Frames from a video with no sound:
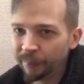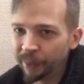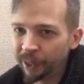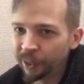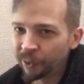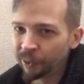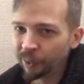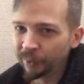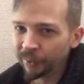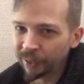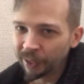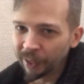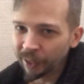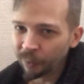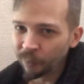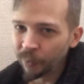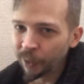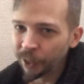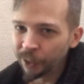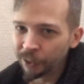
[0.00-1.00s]
It's only
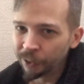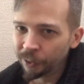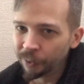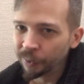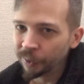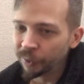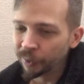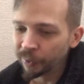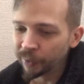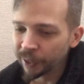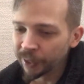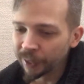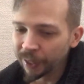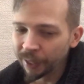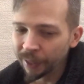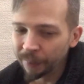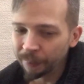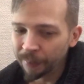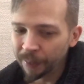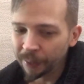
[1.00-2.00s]
like one issue, so it's
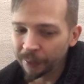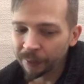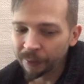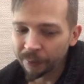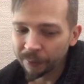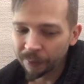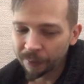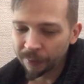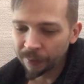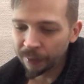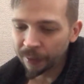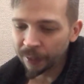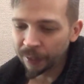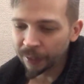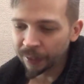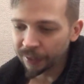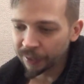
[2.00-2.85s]
not a big thing.